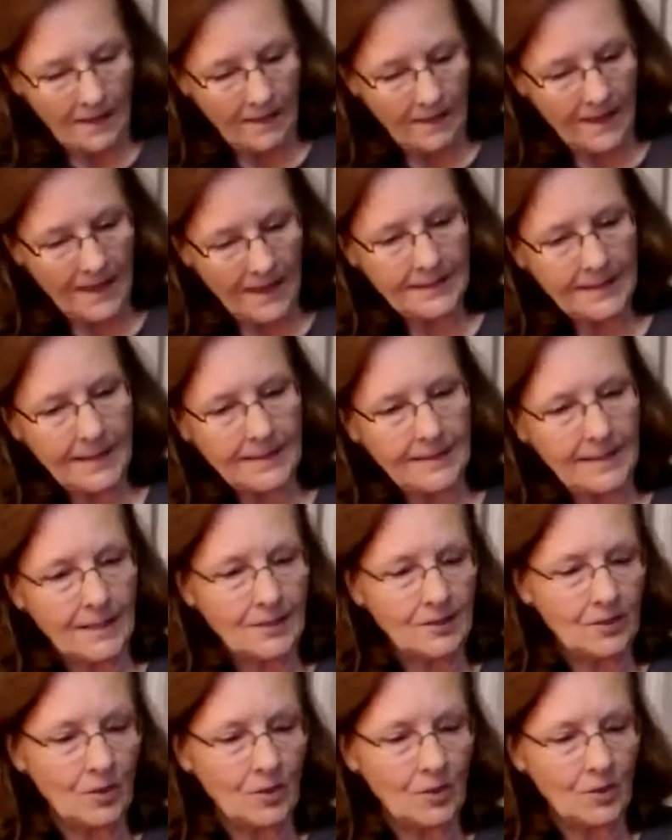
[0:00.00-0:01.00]
This is a
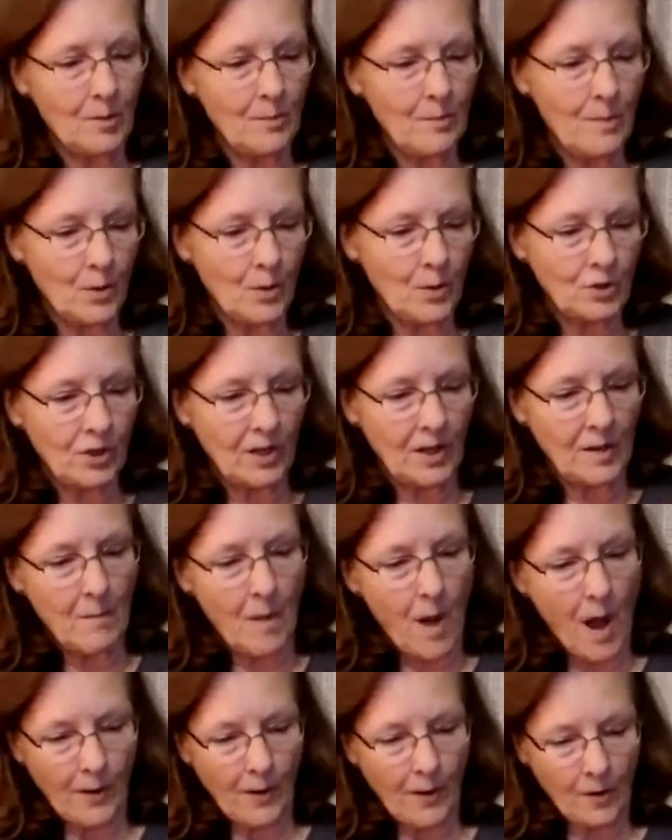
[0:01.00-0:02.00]
solar motion
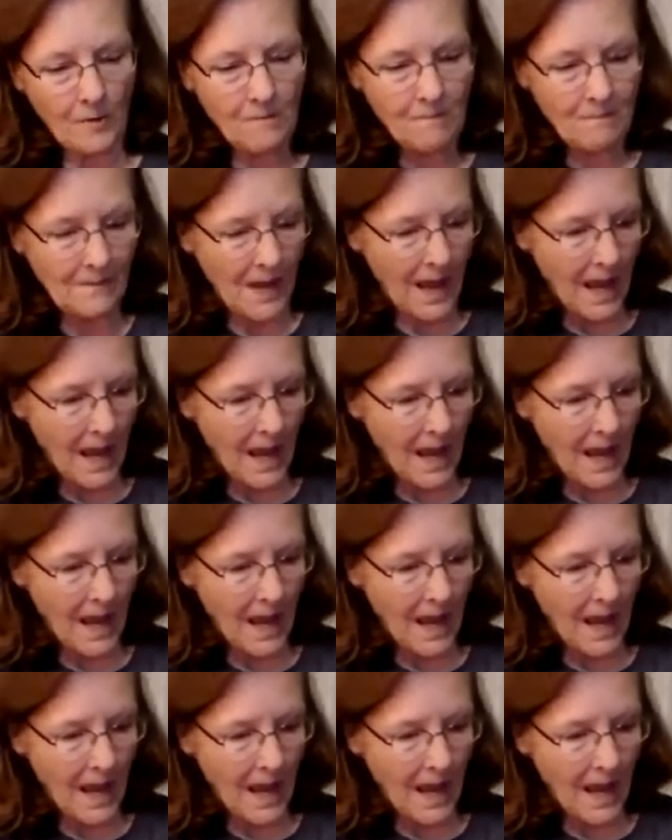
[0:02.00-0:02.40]
model,